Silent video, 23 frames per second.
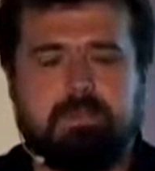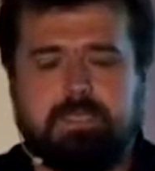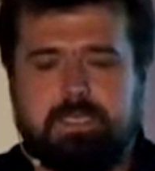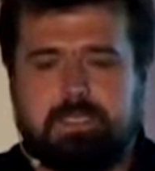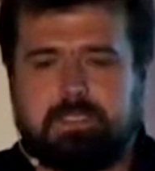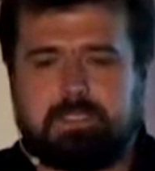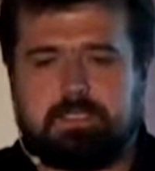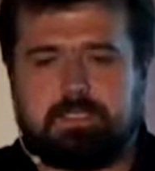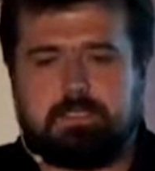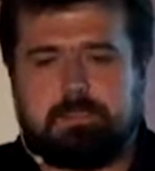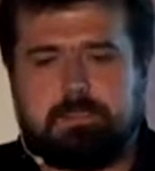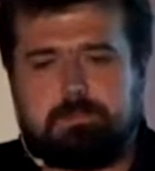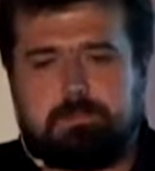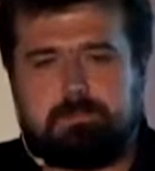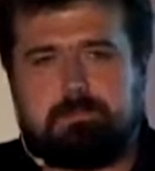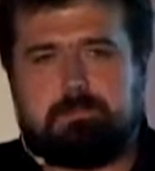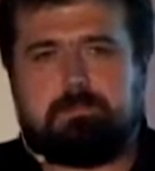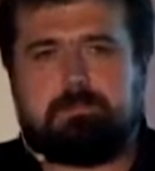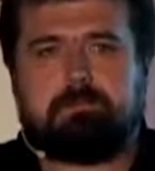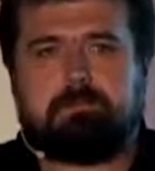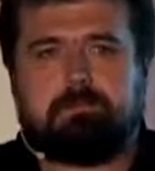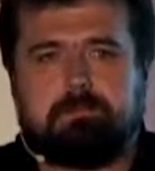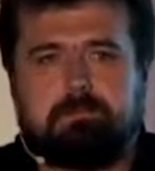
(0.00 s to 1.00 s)
Yes.
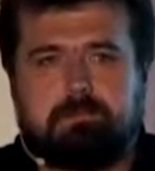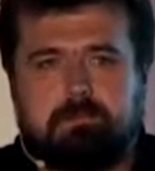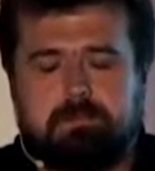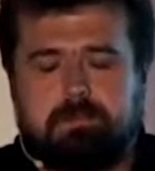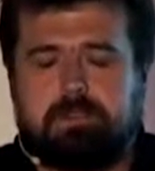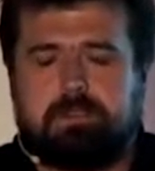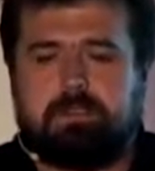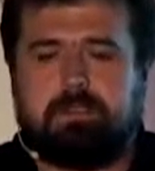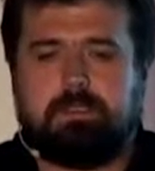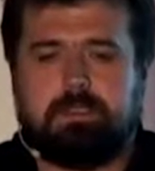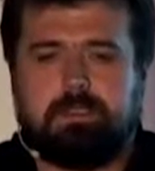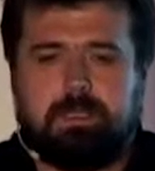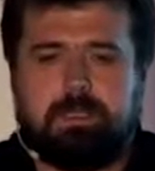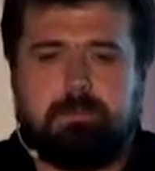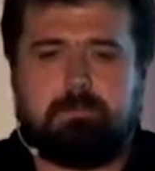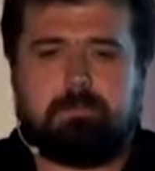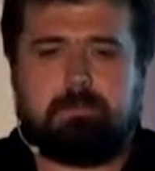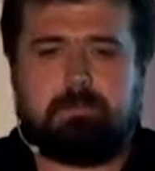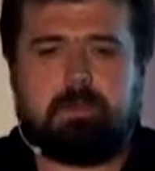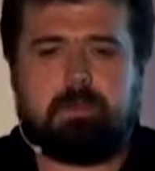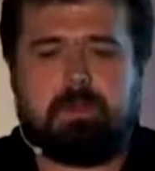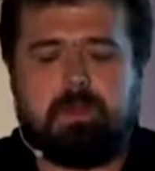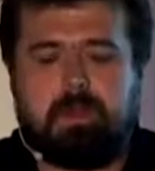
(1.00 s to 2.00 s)
Yeah.
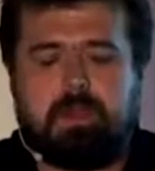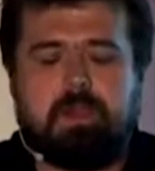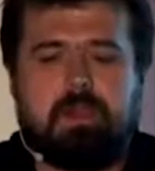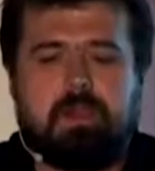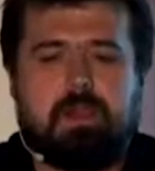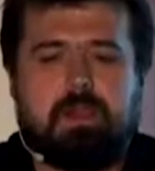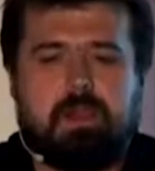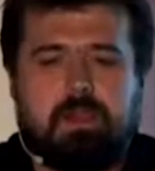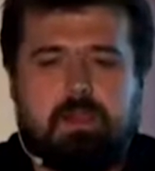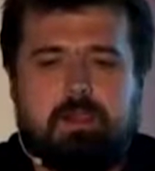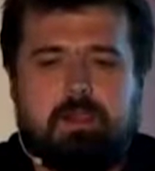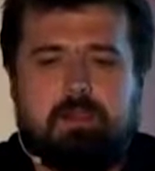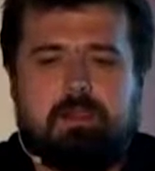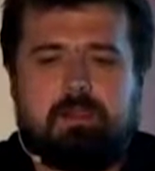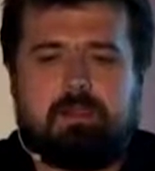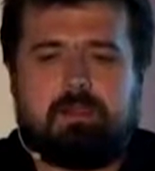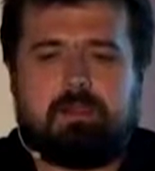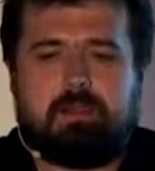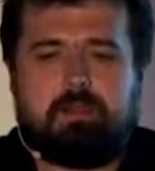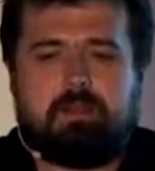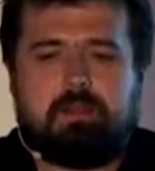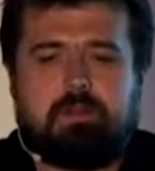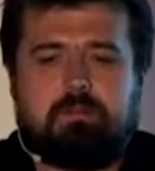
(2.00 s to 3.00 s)

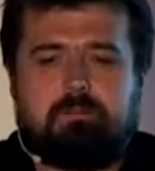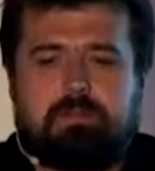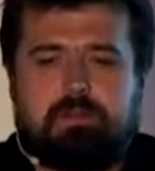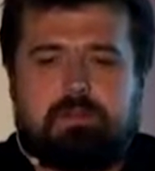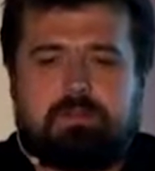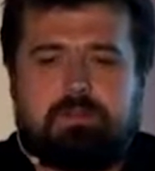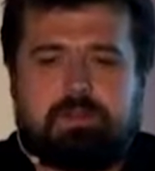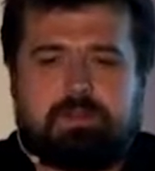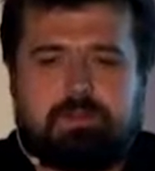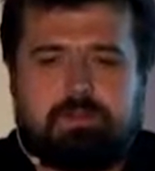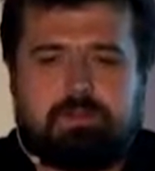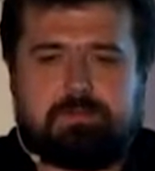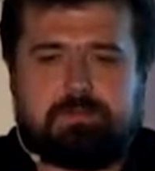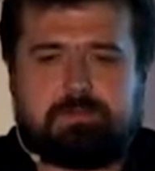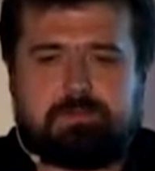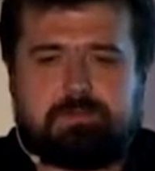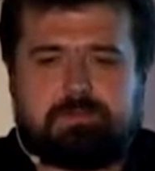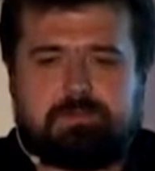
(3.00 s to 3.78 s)
Perfect.